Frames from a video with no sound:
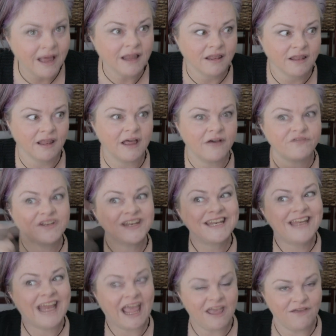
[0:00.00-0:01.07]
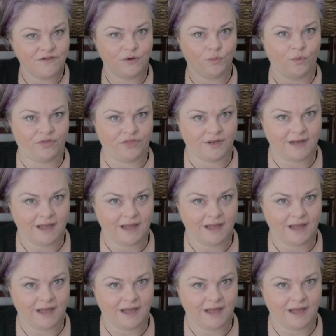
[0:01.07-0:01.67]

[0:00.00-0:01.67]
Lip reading: left David with the